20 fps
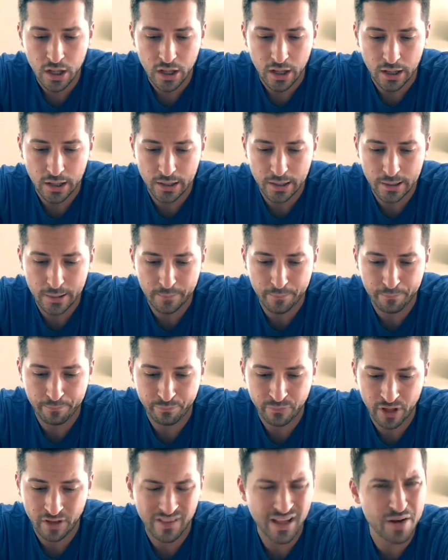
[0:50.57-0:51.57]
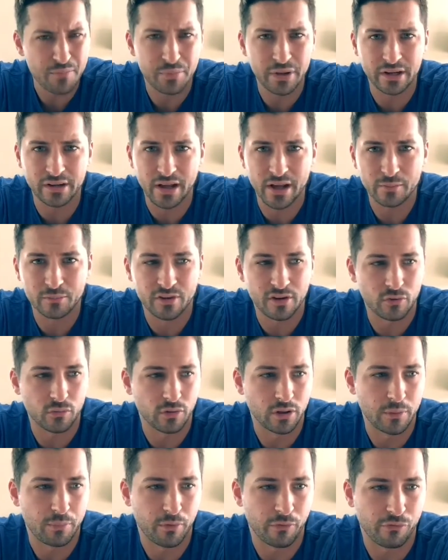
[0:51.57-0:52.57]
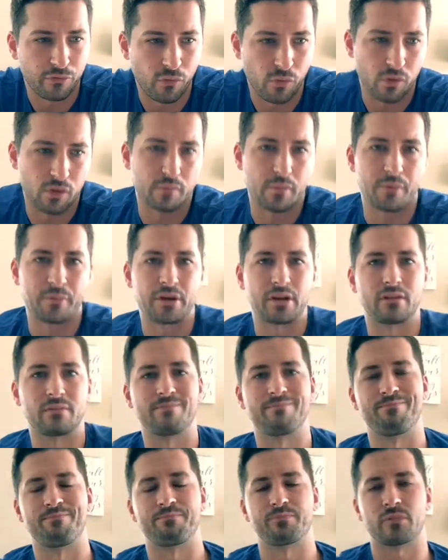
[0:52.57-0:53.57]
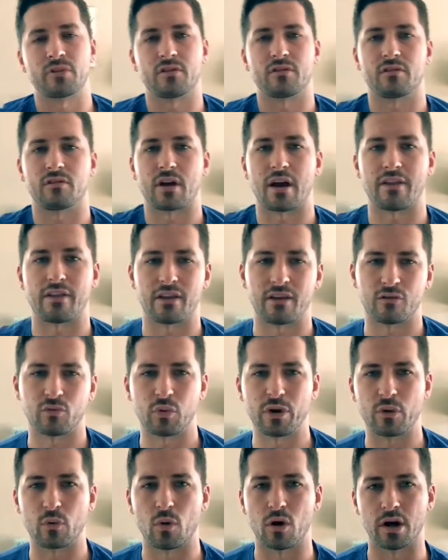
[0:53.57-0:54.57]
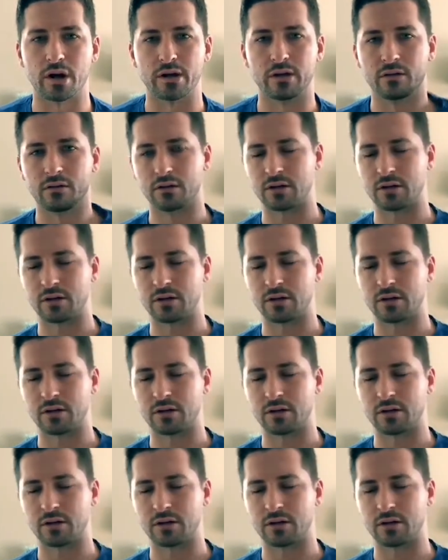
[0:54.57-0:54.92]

A lot of big names didn't really perform. I mean, it's week one.